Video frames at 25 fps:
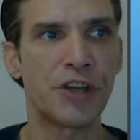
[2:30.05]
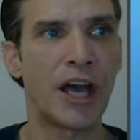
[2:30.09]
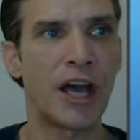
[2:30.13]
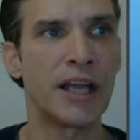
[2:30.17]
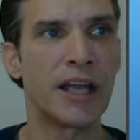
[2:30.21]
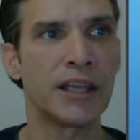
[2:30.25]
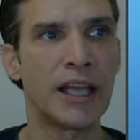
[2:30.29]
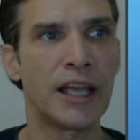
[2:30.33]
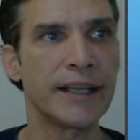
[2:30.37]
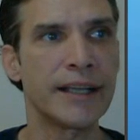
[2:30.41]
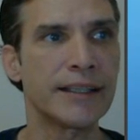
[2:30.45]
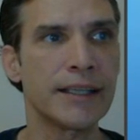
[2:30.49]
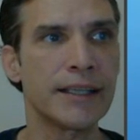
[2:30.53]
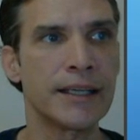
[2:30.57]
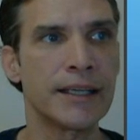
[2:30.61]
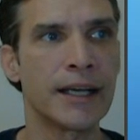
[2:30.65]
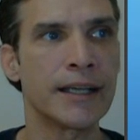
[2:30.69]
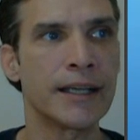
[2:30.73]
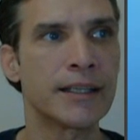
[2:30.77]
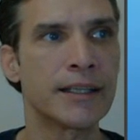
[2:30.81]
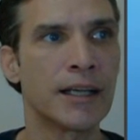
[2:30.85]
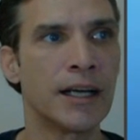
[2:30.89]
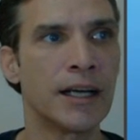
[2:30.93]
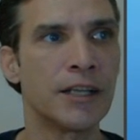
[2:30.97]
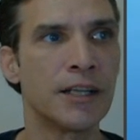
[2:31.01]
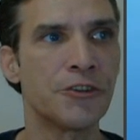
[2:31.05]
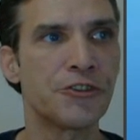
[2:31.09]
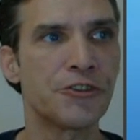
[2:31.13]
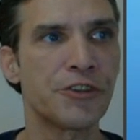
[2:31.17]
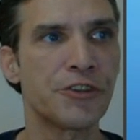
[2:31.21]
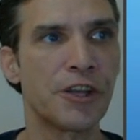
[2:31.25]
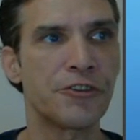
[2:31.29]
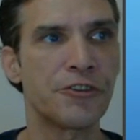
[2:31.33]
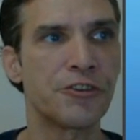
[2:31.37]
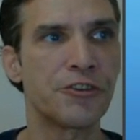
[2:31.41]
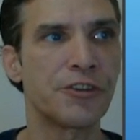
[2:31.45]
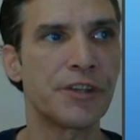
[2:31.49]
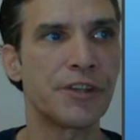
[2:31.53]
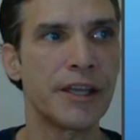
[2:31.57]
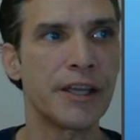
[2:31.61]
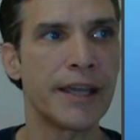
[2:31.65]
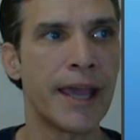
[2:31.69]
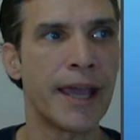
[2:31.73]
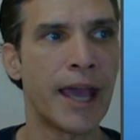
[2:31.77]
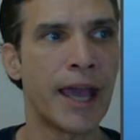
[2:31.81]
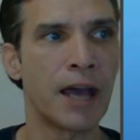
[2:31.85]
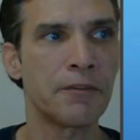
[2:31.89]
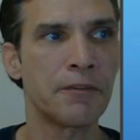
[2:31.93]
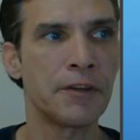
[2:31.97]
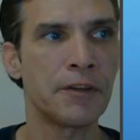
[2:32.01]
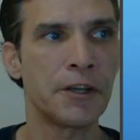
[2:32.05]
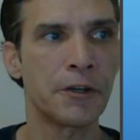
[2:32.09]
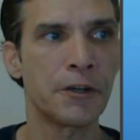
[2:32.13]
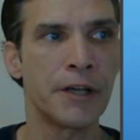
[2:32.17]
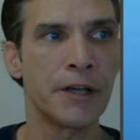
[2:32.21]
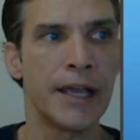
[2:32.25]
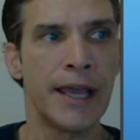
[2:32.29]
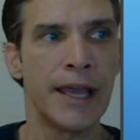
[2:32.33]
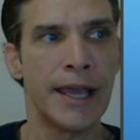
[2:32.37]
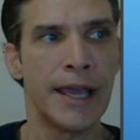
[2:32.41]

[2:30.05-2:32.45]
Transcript: I like the icon sets that they have here,